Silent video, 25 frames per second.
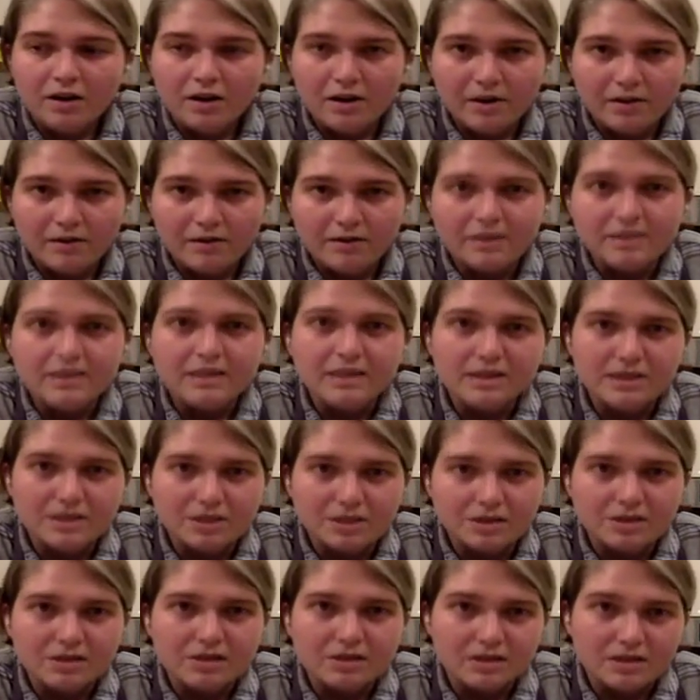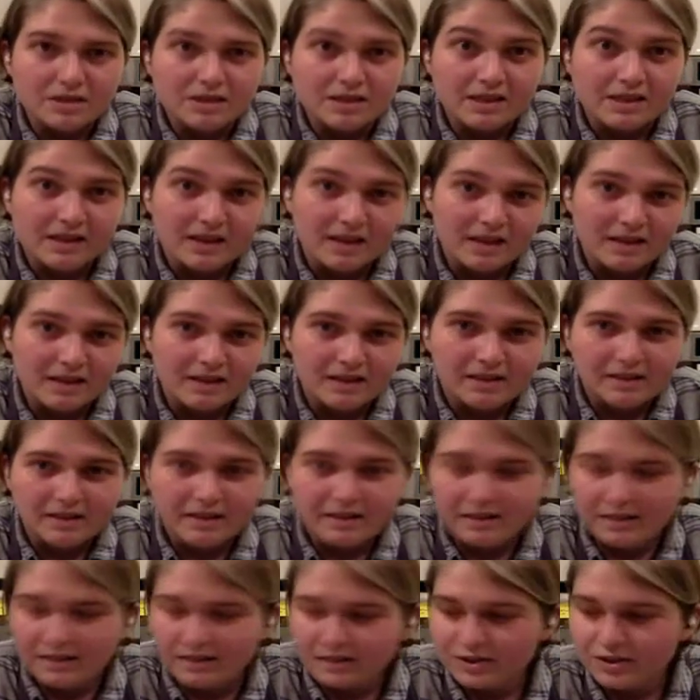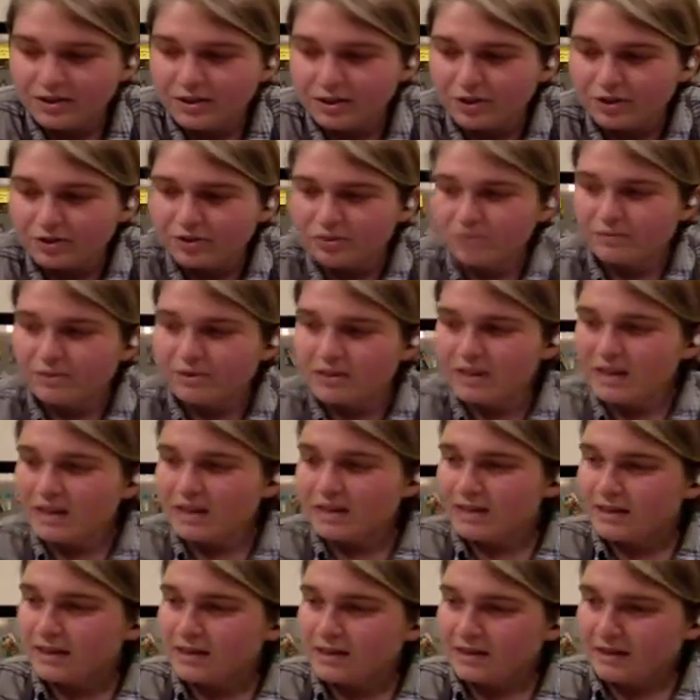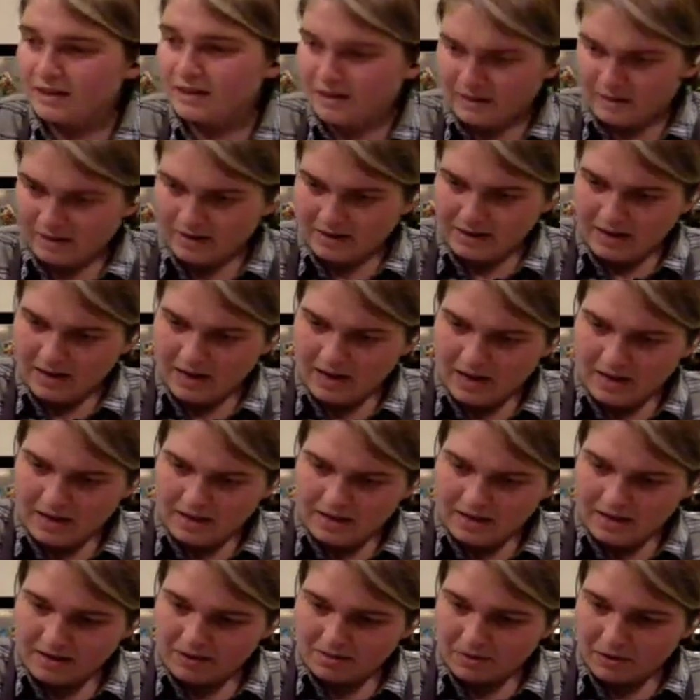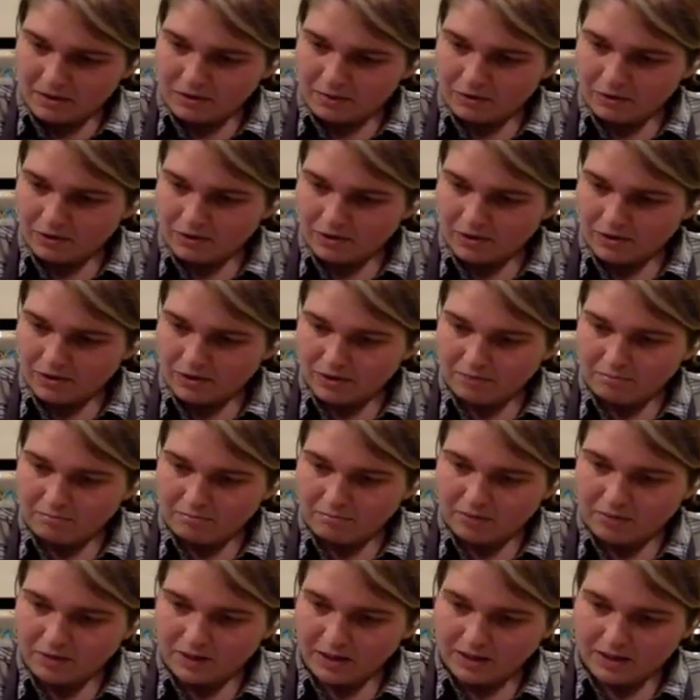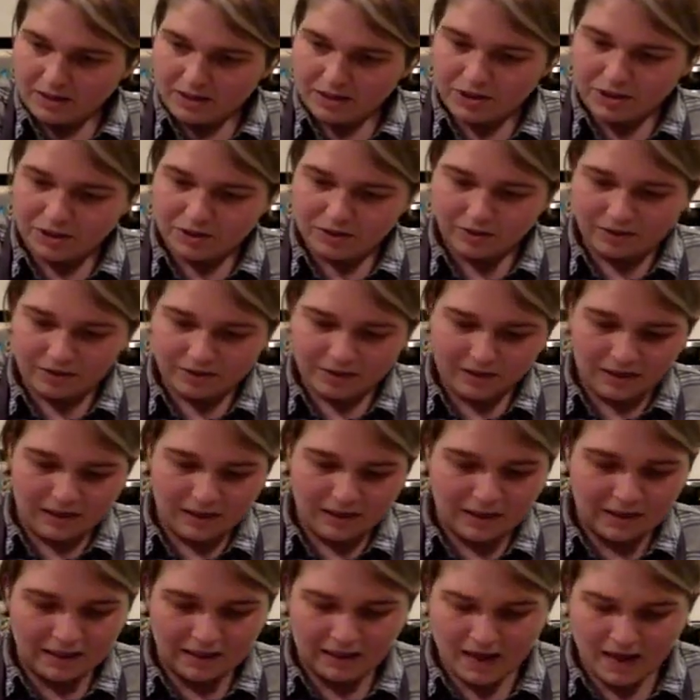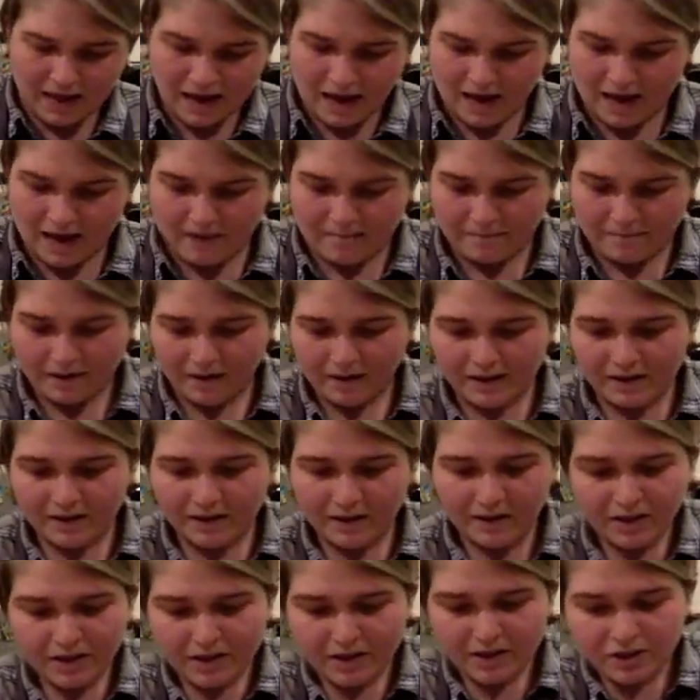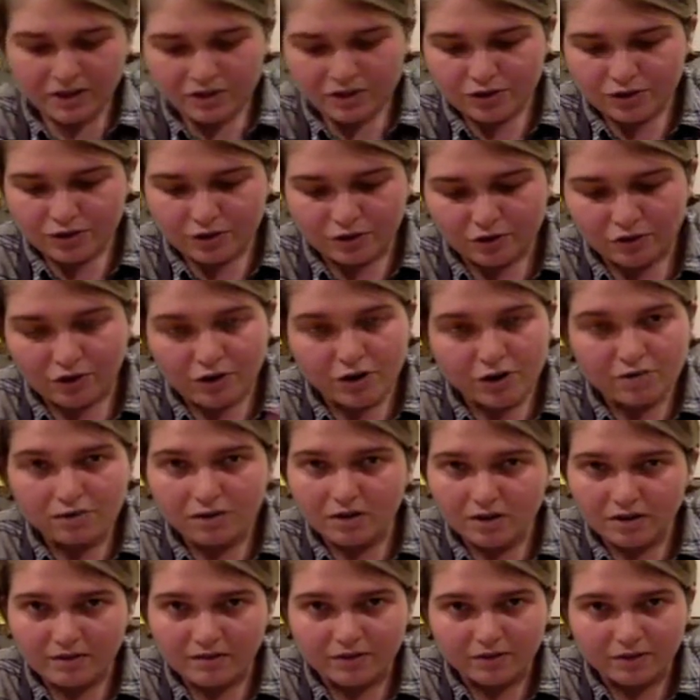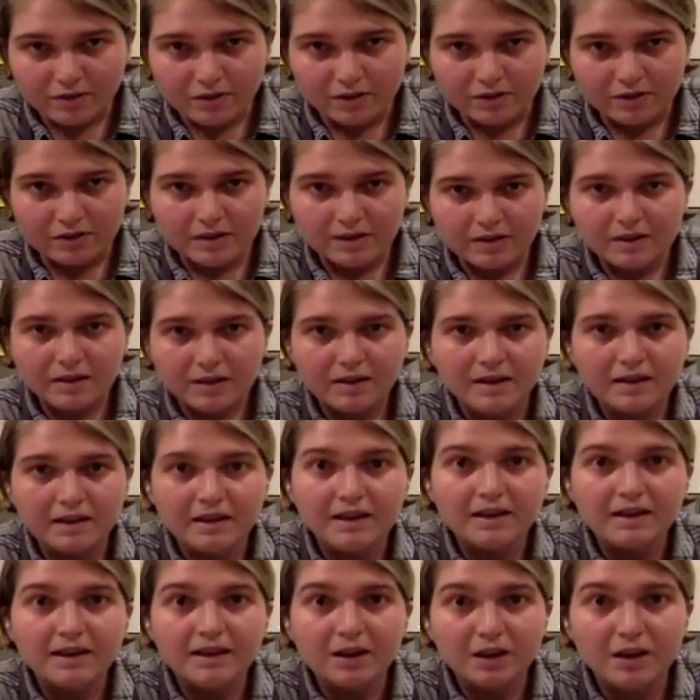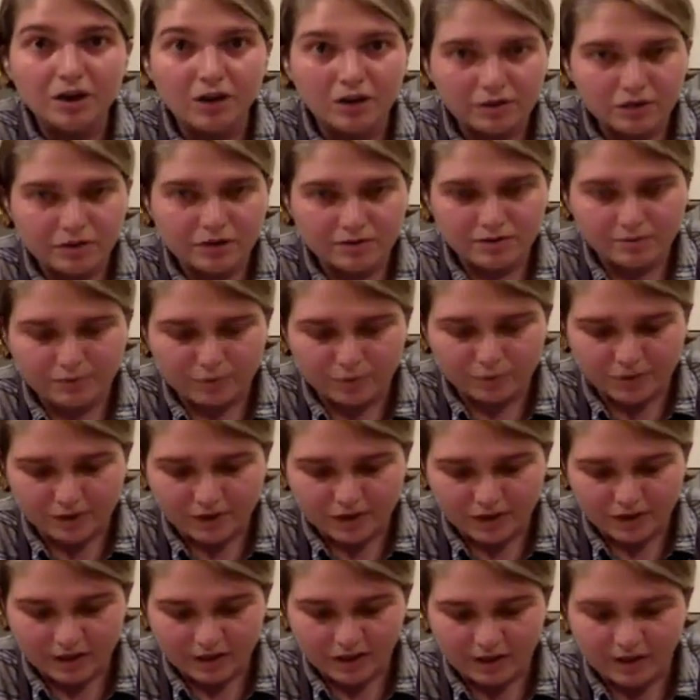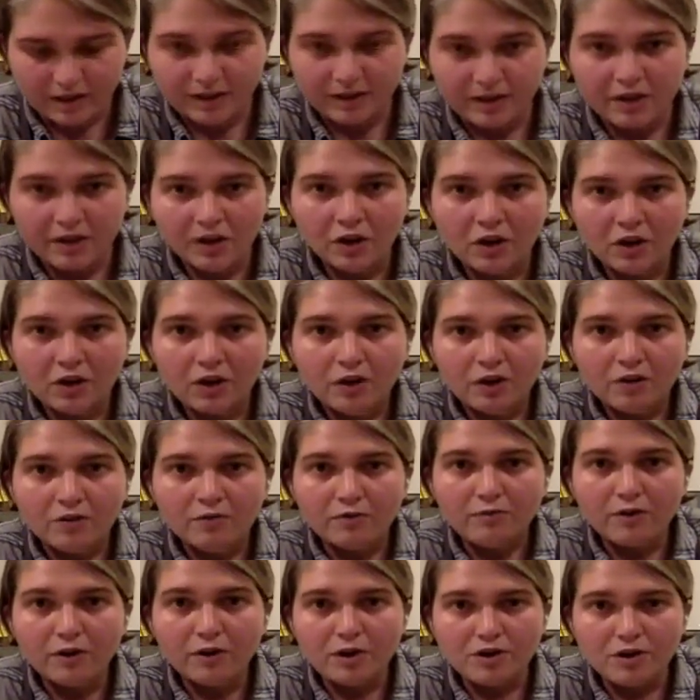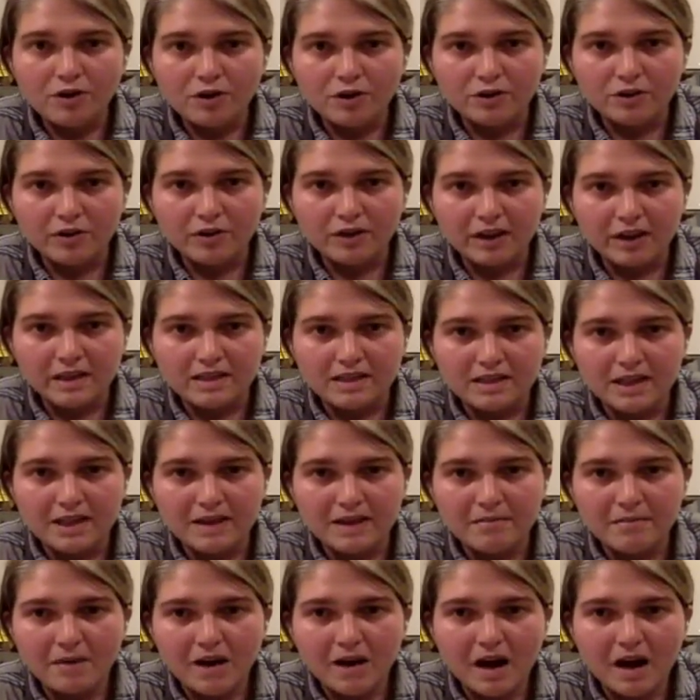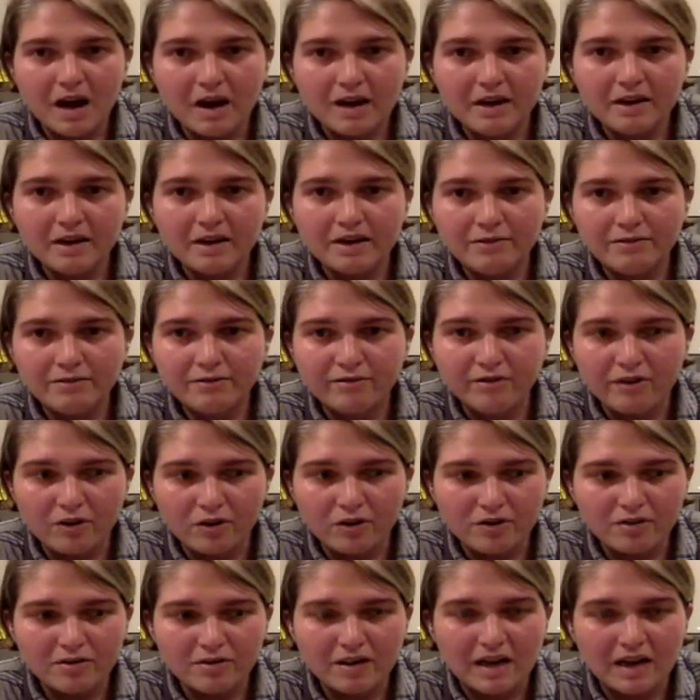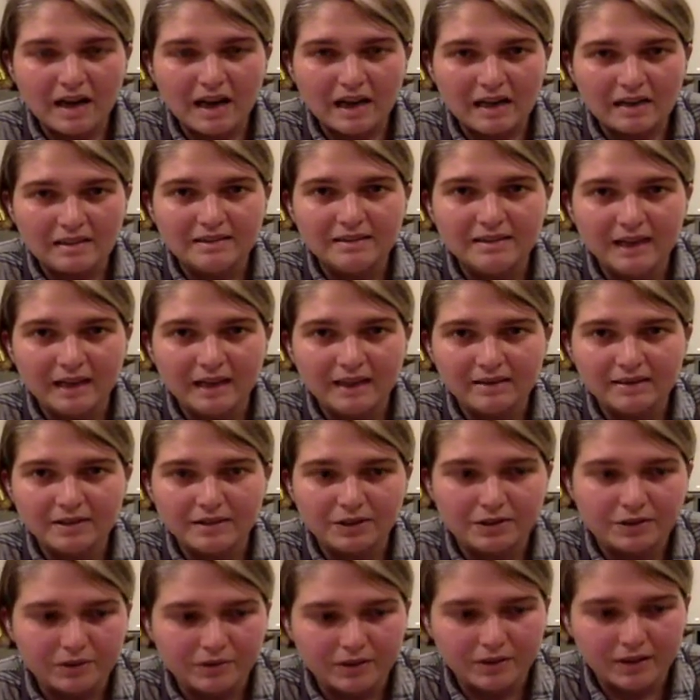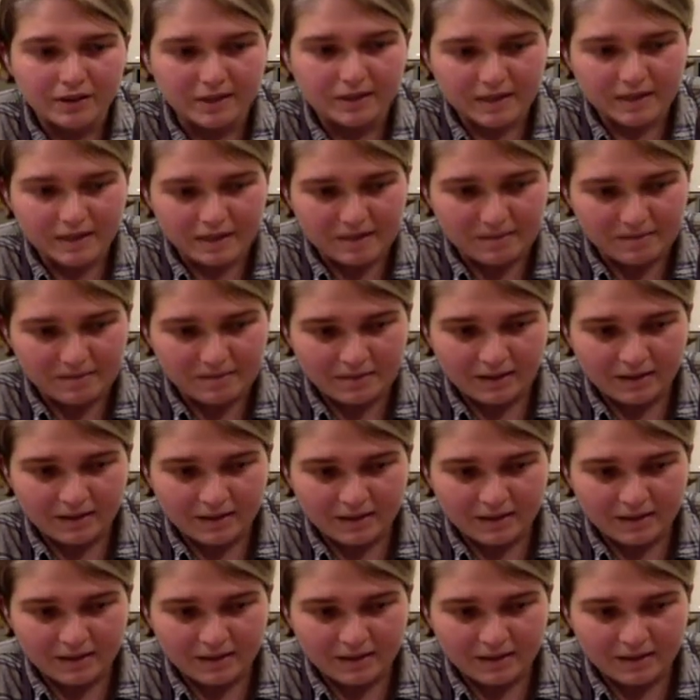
obviously it's going to start sticking. So you don't want that. Water's boiling soon. Um, so no olive oil, lots of water. Follow the cooking time. I follow the al dente cooking time